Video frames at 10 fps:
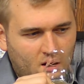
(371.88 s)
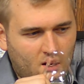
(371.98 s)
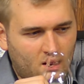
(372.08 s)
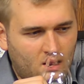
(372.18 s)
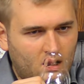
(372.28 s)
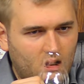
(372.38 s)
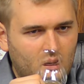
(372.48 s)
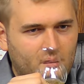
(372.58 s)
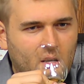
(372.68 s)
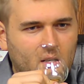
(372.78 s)
a
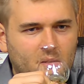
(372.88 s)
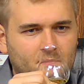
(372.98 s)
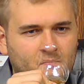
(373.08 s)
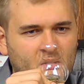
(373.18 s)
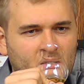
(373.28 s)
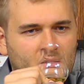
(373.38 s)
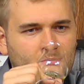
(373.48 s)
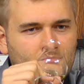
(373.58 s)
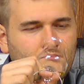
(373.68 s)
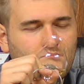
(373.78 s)
lot of honey.
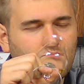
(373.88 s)
It's